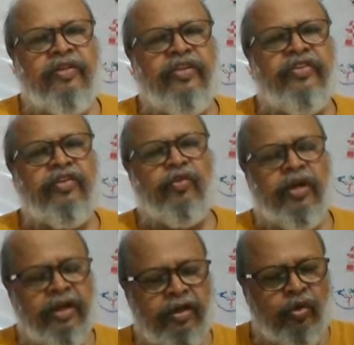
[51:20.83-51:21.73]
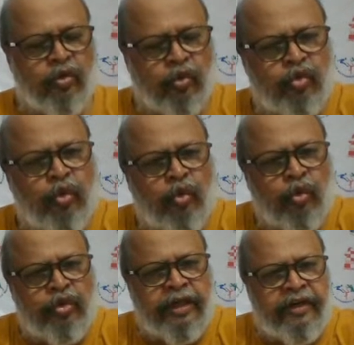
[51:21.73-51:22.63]
This is do
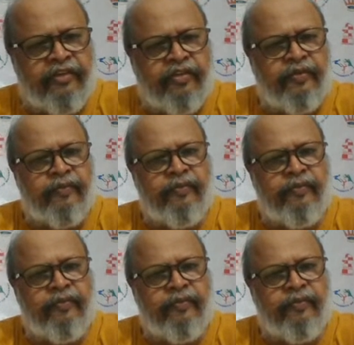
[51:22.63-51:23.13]
two threats.